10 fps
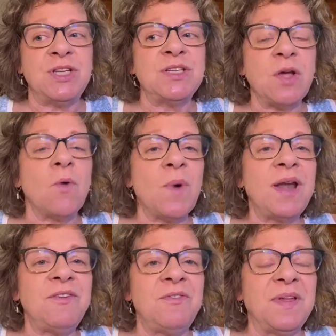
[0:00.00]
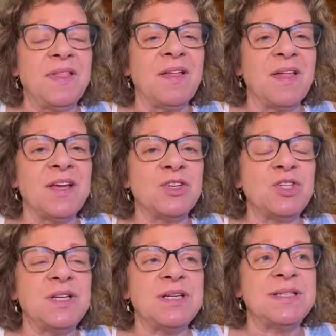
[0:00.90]
She's already feeling like
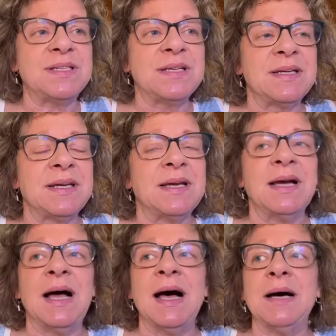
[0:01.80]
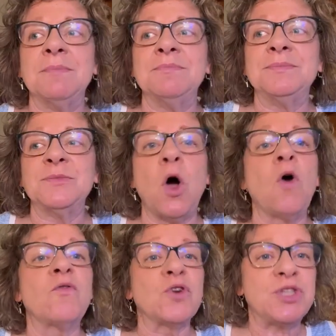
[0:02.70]
she's
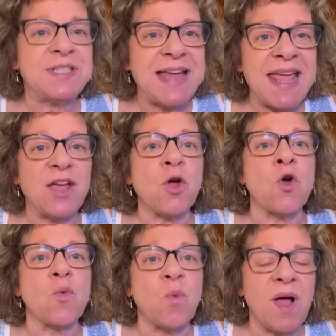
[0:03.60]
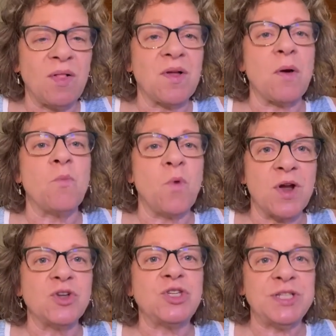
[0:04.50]
overstaying her welcome
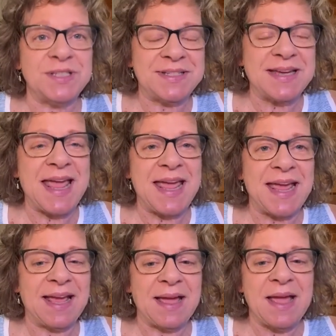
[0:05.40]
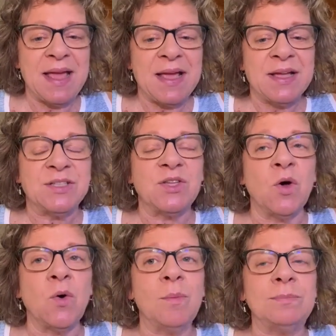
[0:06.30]
where she's staying.
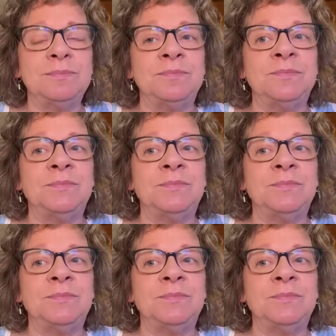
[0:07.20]
So